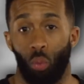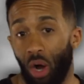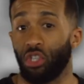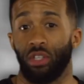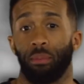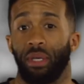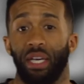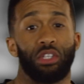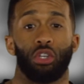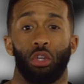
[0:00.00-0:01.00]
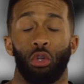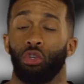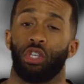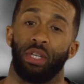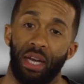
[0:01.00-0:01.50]
watching them get into their little
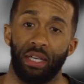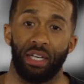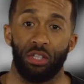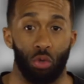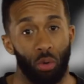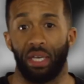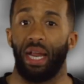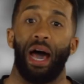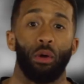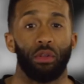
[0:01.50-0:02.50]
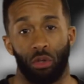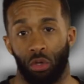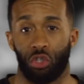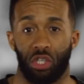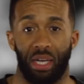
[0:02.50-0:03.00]
shenanigans or get out of their
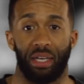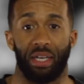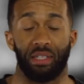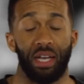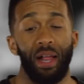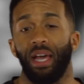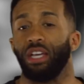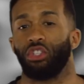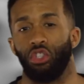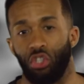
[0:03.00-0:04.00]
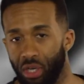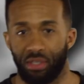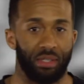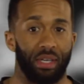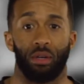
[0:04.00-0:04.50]
little shenanigans is
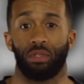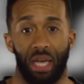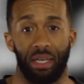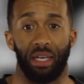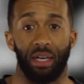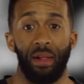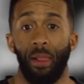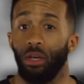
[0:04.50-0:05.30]
just as entertaining.